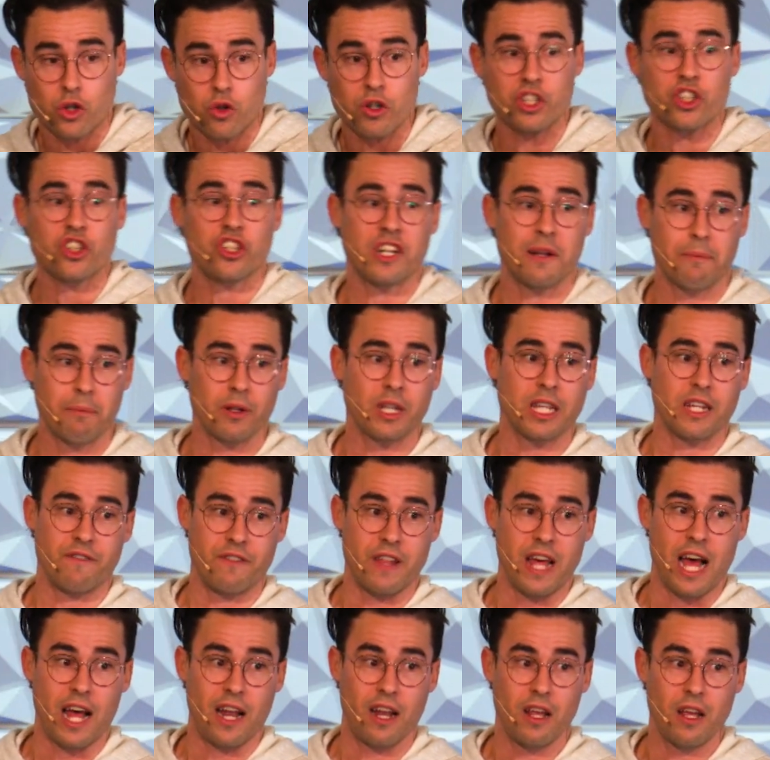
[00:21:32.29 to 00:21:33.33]
Christian and believe
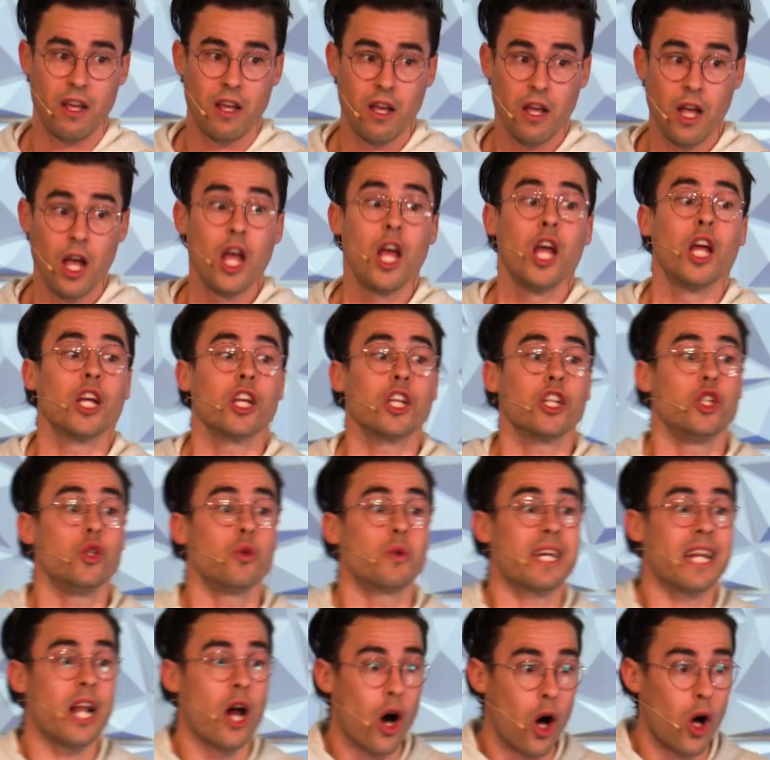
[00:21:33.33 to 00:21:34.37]
that. You
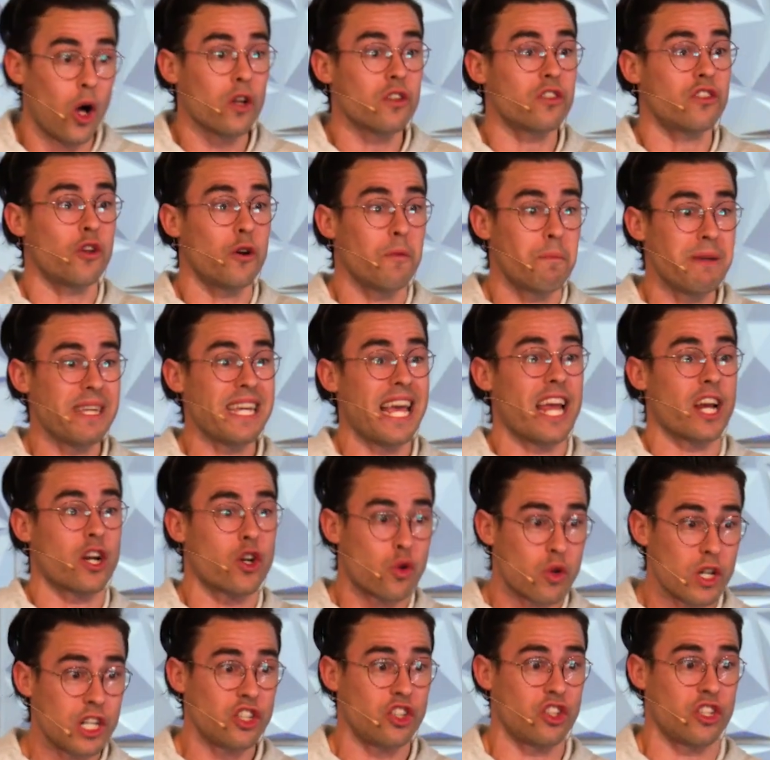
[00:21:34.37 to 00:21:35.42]
can also be a
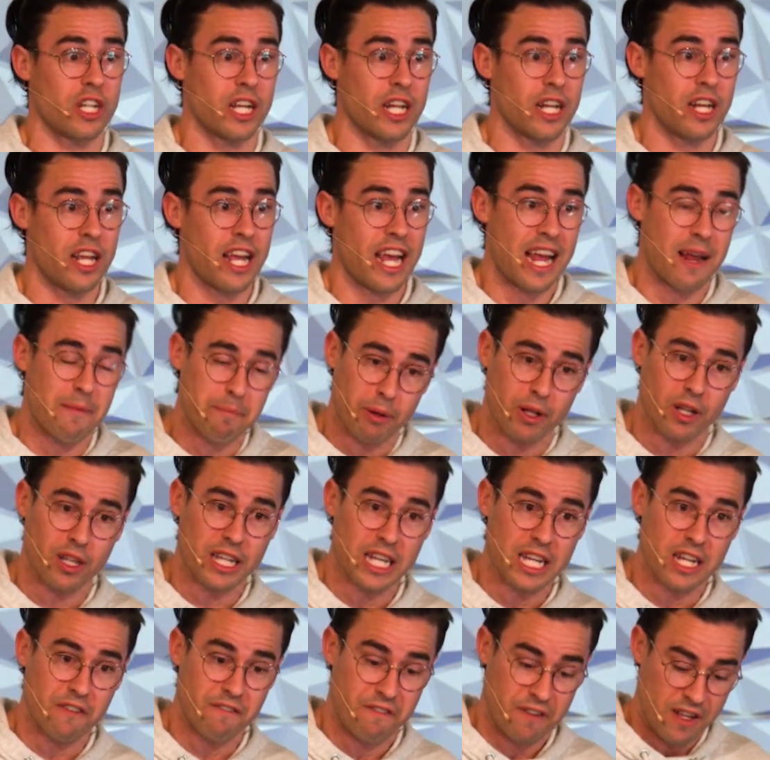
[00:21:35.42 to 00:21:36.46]
Christian and
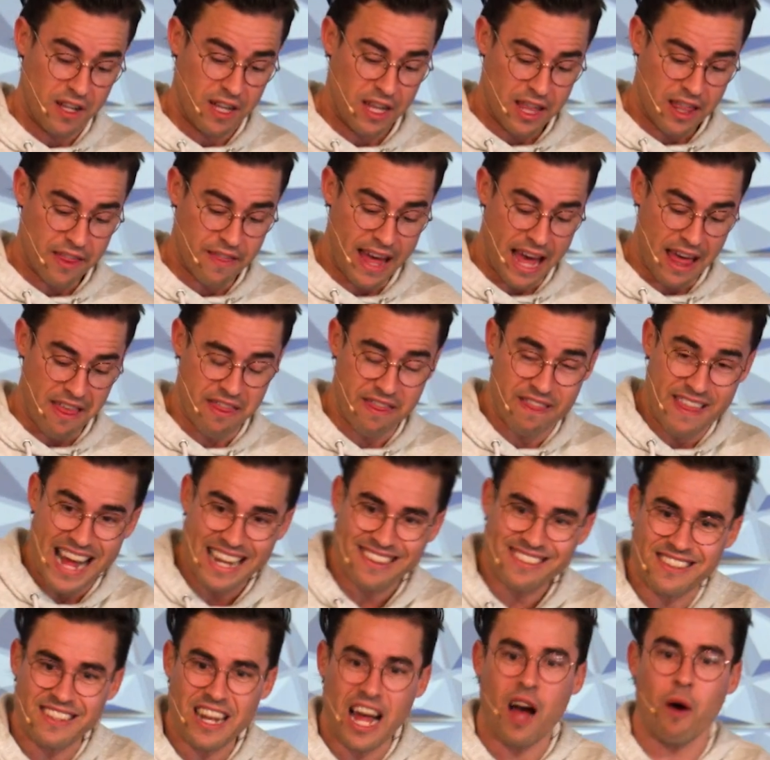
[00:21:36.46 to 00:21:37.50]
believe that
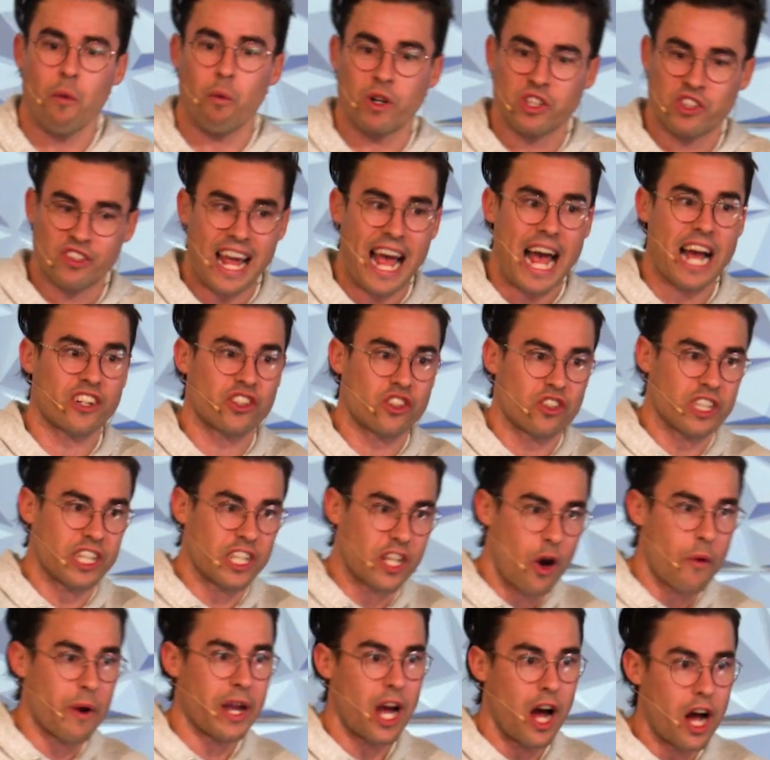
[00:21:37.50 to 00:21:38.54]
that's not what's actually
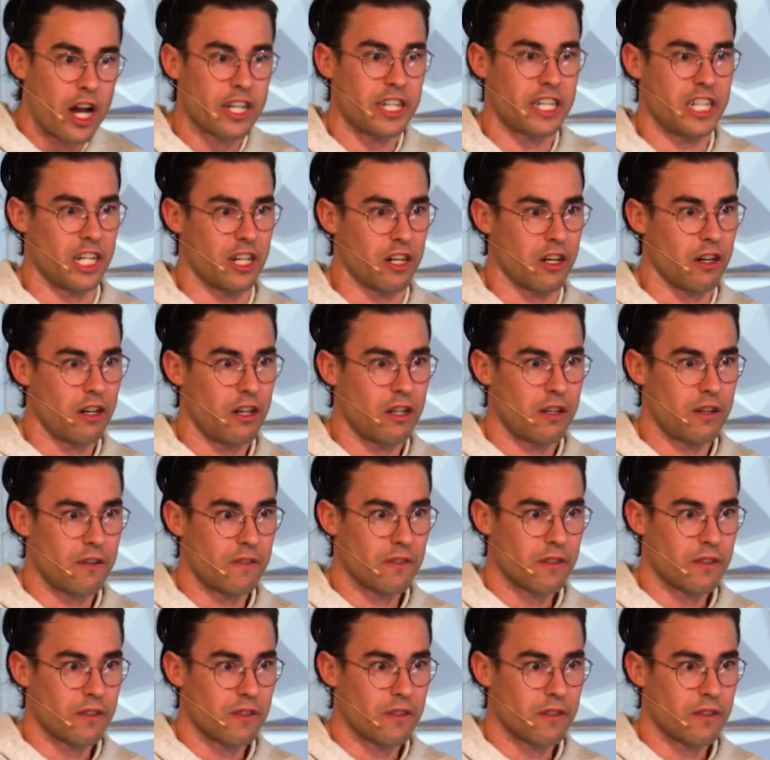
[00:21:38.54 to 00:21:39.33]
going on here.